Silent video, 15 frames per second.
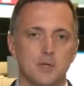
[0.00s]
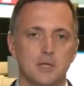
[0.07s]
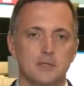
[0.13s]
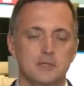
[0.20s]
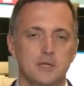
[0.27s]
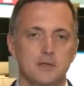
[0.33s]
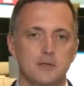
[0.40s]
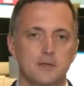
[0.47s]

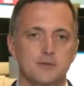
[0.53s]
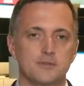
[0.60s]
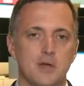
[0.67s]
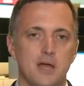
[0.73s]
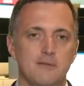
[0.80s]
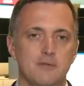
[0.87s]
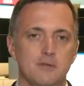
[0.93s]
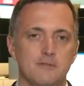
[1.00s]
continue to
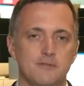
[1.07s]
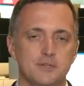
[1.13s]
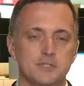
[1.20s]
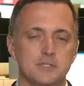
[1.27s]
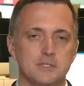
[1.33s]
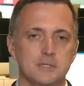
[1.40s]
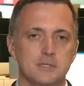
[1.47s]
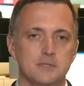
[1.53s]
drive the
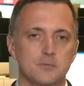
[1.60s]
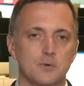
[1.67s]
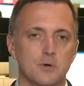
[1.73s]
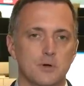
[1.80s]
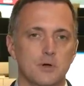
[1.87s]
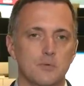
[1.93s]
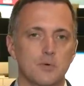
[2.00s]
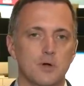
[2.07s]
efficiencies, and
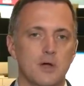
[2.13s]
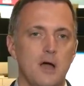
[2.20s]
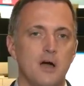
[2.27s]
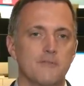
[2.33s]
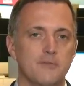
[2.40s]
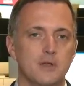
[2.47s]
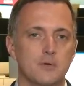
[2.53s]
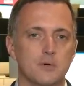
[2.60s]
we're
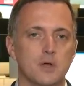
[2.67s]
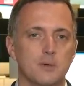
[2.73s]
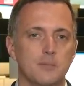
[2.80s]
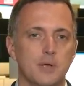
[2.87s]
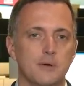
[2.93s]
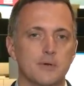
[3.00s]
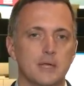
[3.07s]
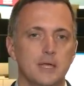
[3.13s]
confident we're going
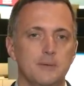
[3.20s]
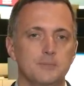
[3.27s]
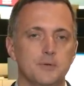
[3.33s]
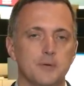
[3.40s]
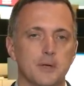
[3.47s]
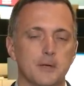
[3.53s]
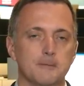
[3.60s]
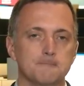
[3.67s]
to be able to keep
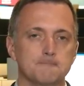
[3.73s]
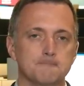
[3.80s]
doing it.